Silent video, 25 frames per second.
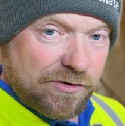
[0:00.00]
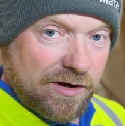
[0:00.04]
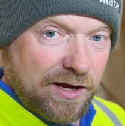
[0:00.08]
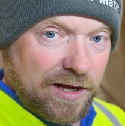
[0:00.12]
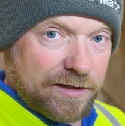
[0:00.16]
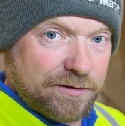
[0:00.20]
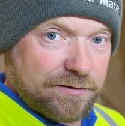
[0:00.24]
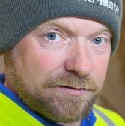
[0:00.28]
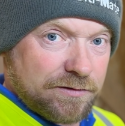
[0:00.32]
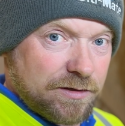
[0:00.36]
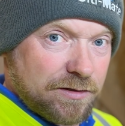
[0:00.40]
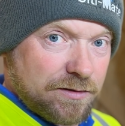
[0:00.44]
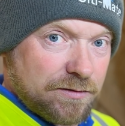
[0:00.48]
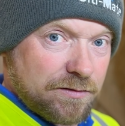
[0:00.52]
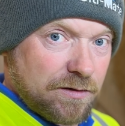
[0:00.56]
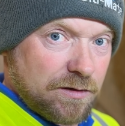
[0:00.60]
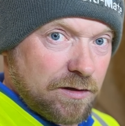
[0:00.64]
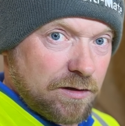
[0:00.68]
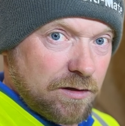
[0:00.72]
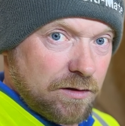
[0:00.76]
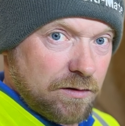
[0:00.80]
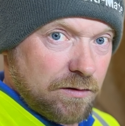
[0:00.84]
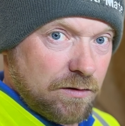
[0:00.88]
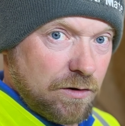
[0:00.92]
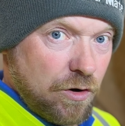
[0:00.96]
hand
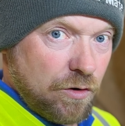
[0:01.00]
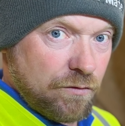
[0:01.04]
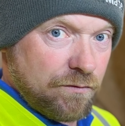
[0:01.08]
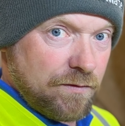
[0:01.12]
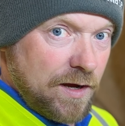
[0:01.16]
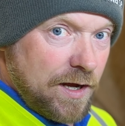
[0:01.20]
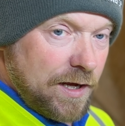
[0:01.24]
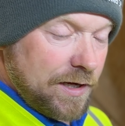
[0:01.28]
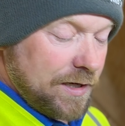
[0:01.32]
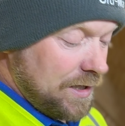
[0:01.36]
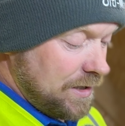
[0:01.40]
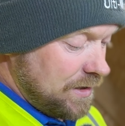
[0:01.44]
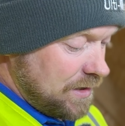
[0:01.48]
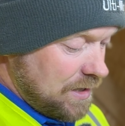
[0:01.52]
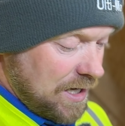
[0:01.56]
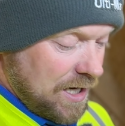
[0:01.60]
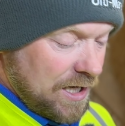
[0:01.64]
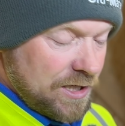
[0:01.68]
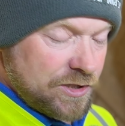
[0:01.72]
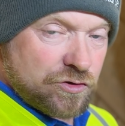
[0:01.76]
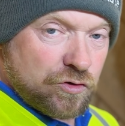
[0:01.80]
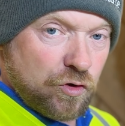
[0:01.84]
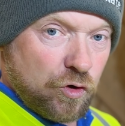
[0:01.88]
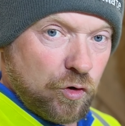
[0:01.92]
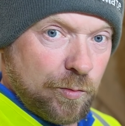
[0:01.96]
overhanging
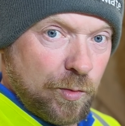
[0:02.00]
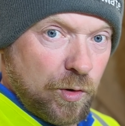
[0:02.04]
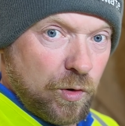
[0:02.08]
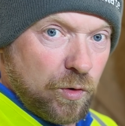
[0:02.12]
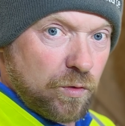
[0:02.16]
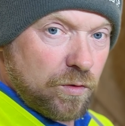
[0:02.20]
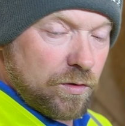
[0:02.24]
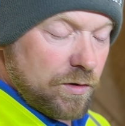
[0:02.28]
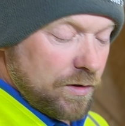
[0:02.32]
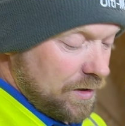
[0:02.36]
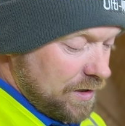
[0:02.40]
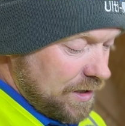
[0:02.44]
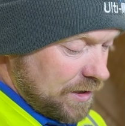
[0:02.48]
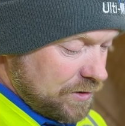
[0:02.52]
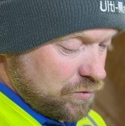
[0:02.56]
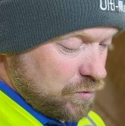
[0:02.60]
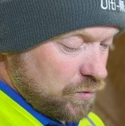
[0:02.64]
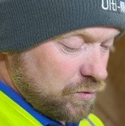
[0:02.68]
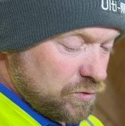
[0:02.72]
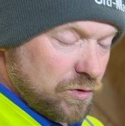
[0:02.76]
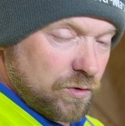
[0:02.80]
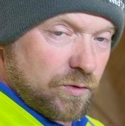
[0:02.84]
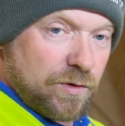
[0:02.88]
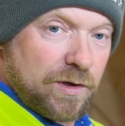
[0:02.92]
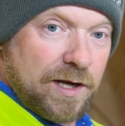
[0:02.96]
as normal. And that's
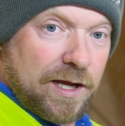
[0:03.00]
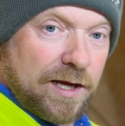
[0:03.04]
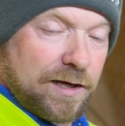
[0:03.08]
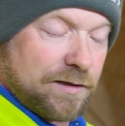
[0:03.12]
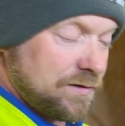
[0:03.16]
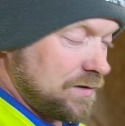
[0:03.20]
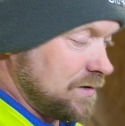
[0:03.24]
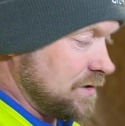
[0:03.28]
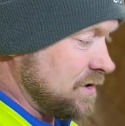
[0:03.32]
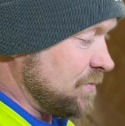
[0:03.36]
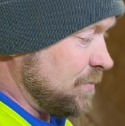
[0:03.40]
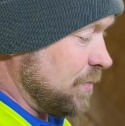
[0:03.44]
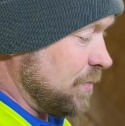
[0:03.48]
also going to act as a